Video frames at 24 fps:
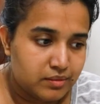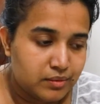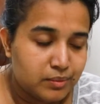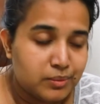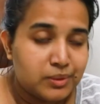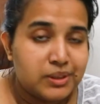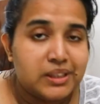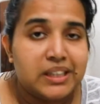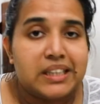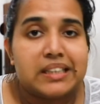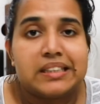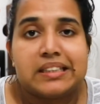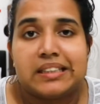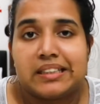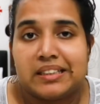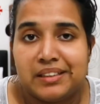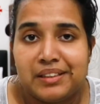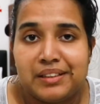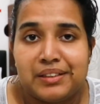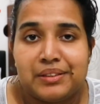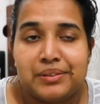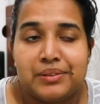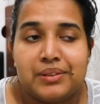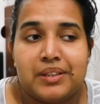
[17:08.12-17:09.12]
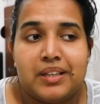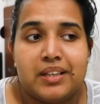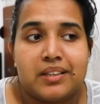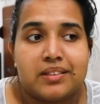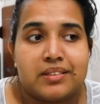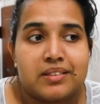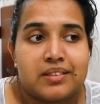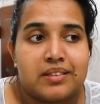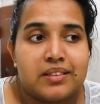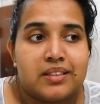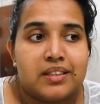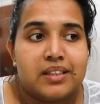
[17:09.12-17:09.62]
Well, yeah, technically 2
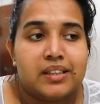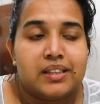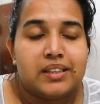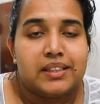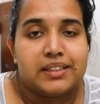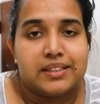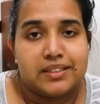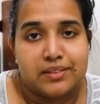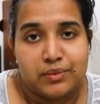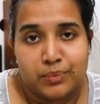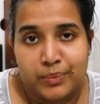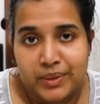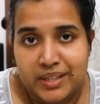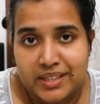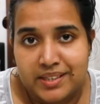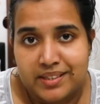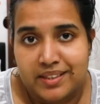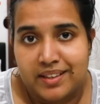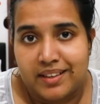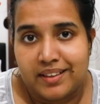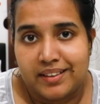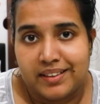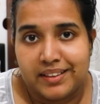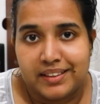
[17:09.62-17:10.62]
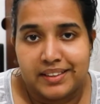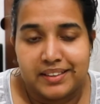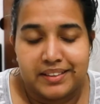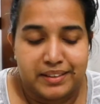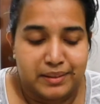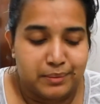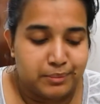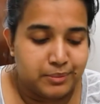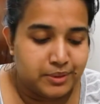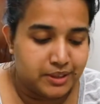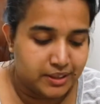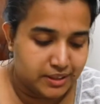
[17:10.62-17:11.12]
days, because it's Wednesday night and
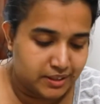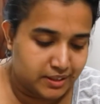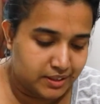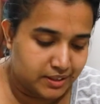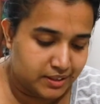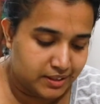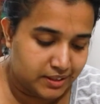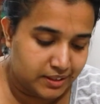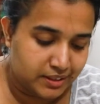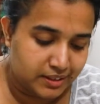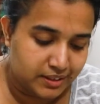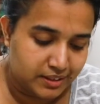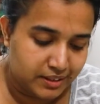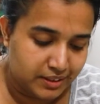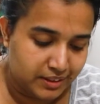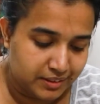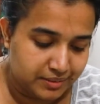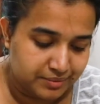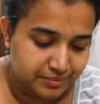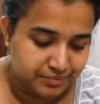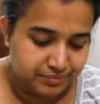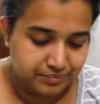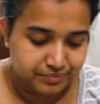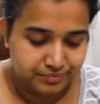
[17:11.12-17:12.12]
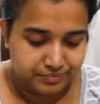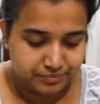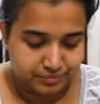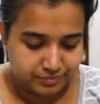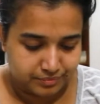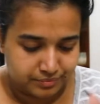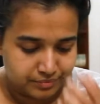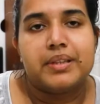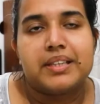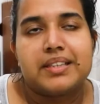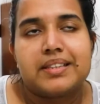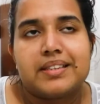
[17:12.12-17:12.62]
I'm just starting.
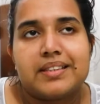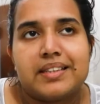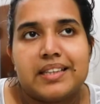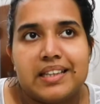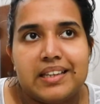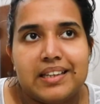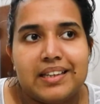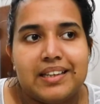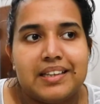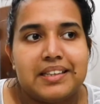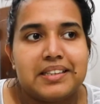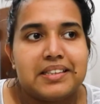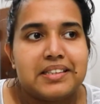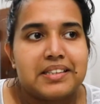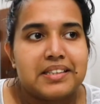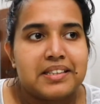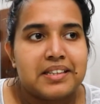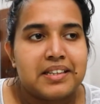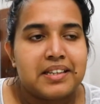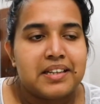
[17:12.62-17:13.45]
Because the thing is,